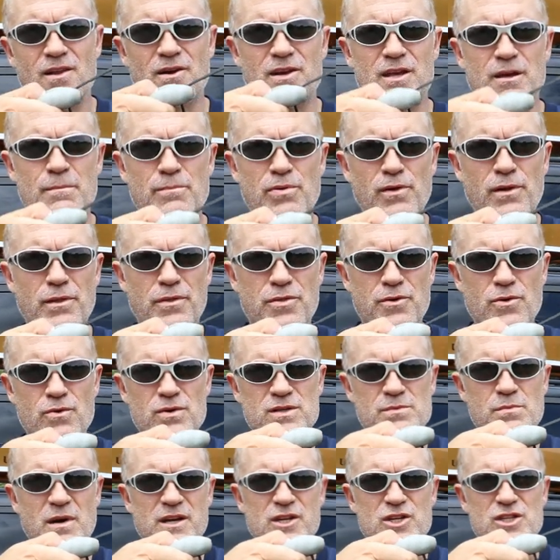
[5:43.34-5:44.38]
Look, you pull it
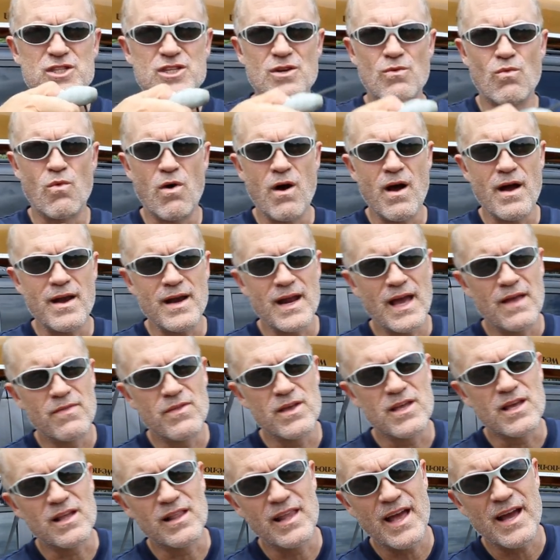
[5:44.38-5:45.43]
through as much as you want,
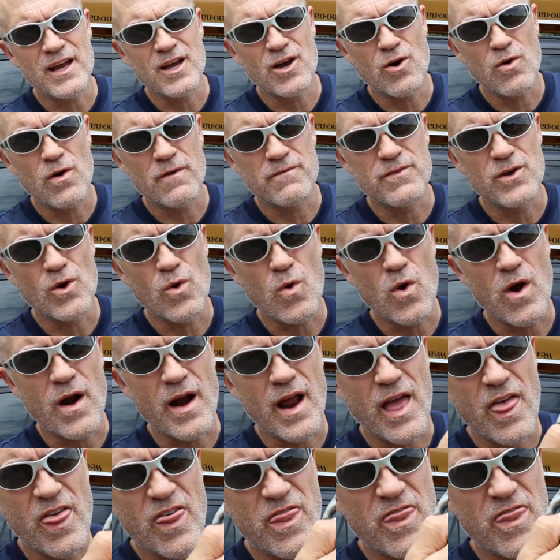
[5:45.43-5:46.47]
and then you let go of your